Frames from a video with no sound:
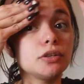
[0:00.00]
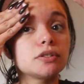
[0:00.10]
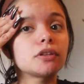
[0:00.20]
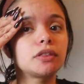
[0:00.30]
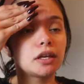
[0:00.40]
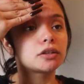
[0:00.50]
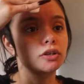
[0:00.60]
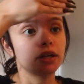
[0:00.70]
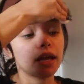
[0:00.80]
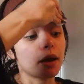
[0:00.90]
use the Think
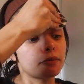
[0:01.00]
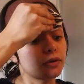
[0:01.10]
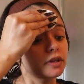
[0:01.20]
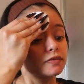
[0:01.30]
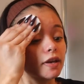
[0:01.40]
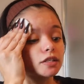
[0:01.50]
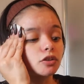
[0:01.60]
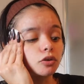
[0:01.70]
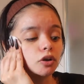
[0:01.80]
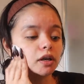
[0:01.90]
Dirty app for this face toner,